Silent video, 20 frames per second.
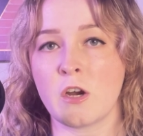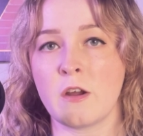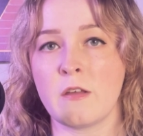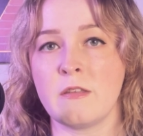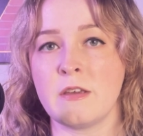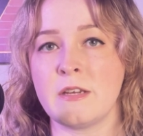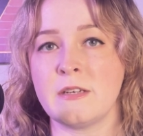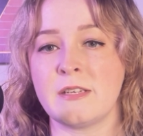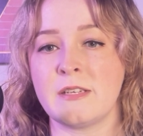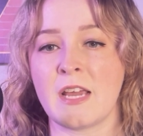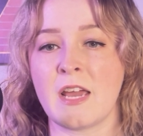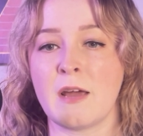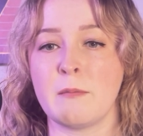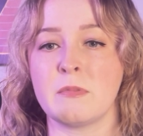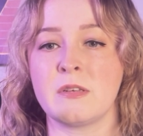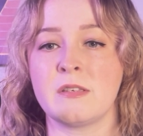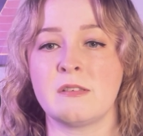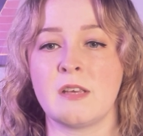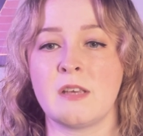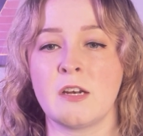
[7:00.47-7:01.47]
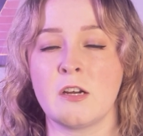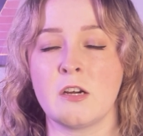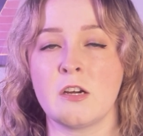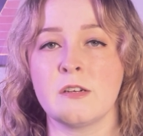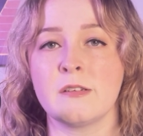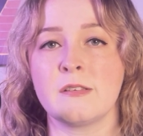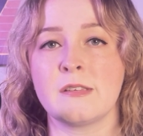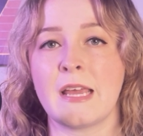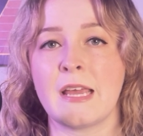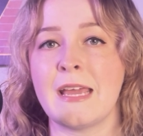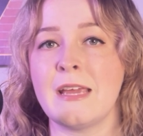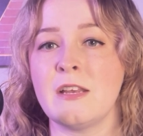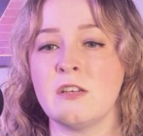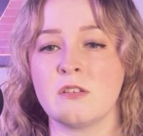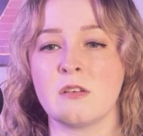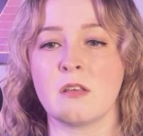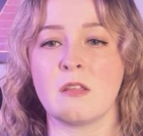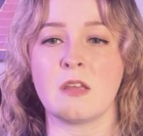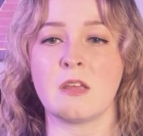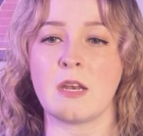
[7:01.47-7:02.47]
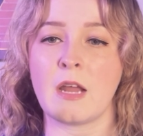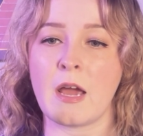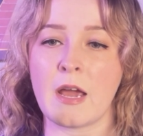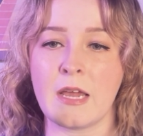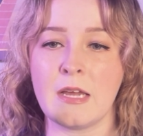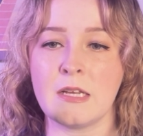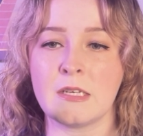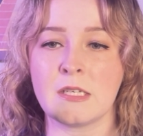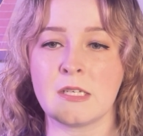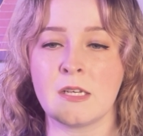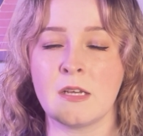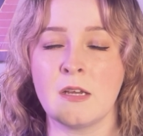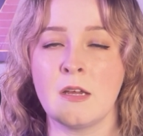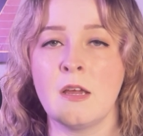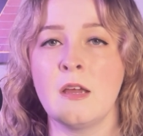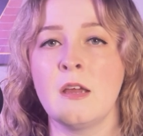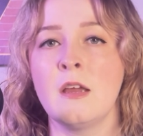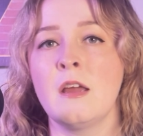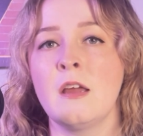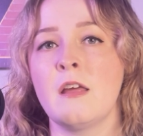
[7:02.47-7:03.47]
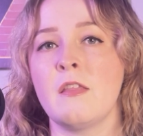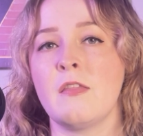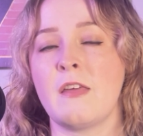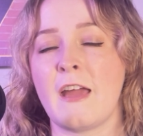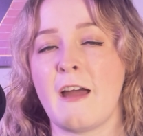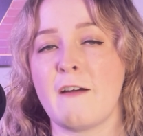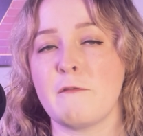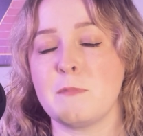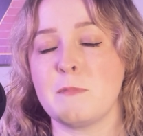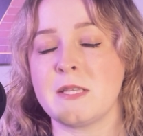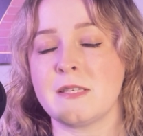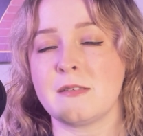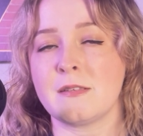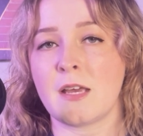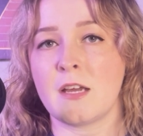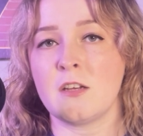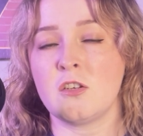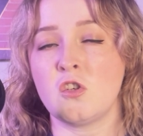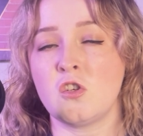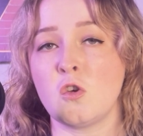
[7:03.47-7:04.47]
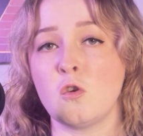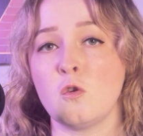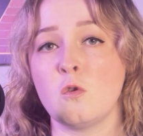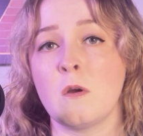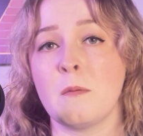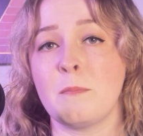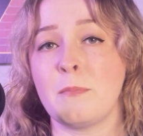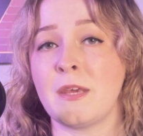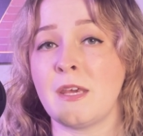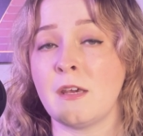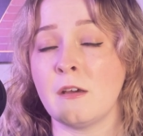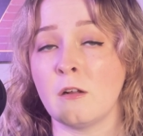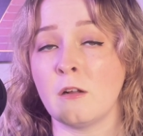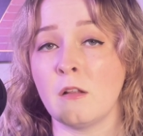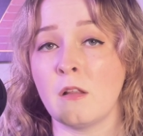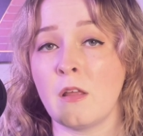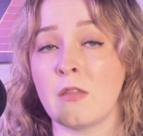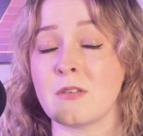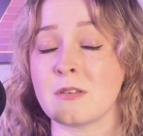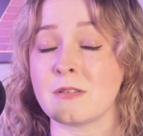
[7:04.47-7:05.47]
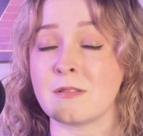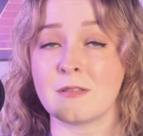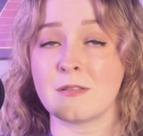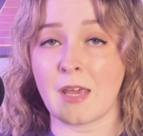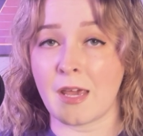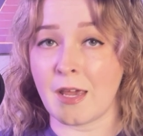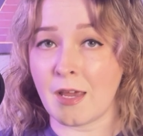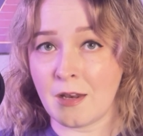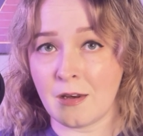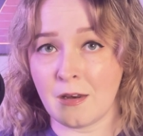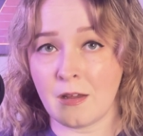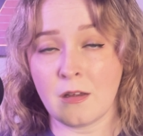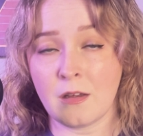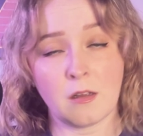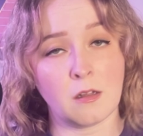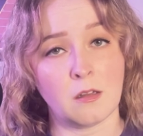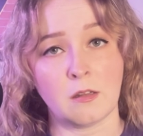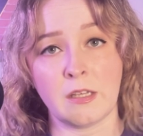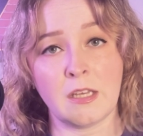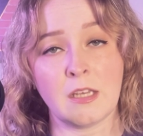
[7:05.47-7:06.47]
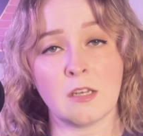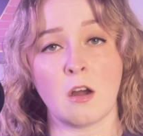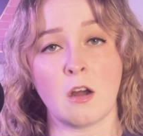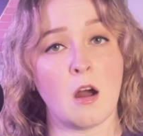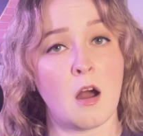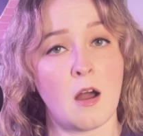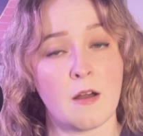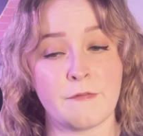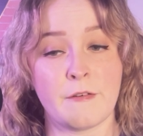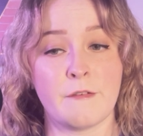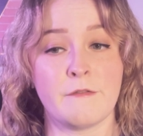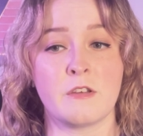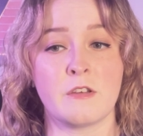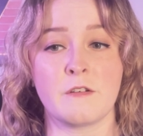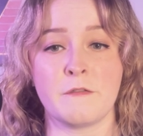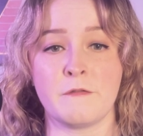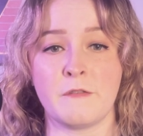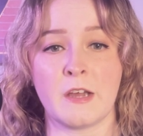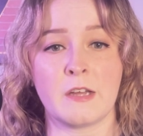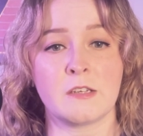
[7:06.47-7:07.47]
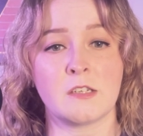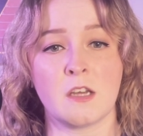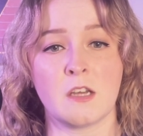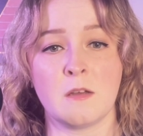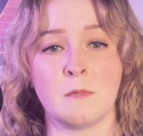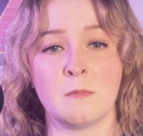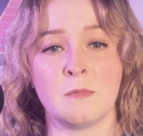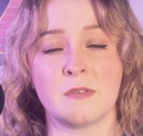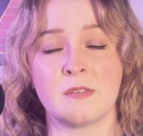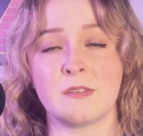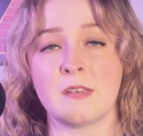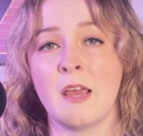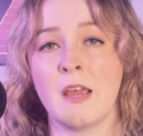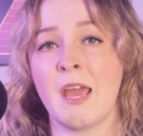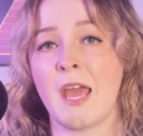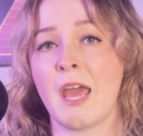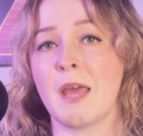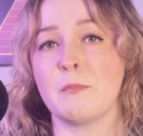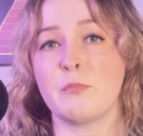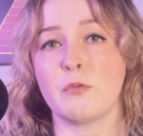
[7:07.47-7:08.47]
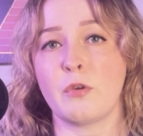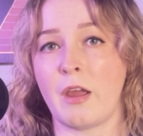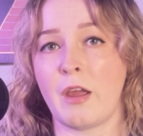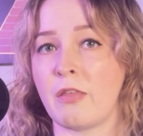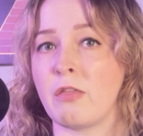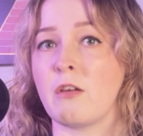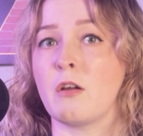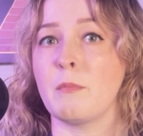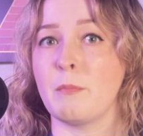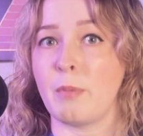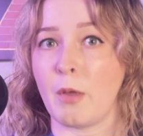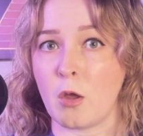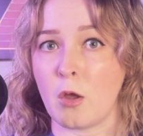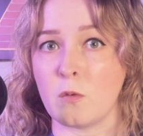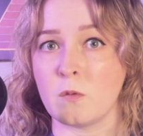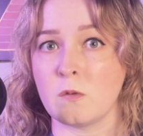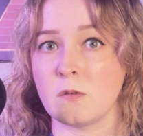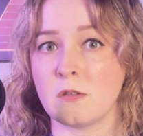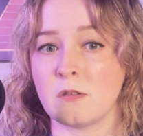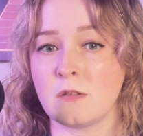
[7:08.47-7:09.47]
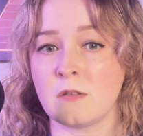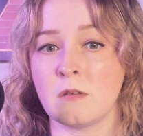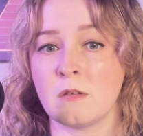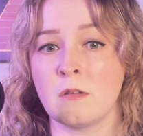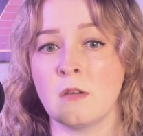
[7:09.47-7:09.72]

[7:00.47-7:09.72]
the damned sinners into the night. They have been said to peel the skin clean off of their victims and break their bones.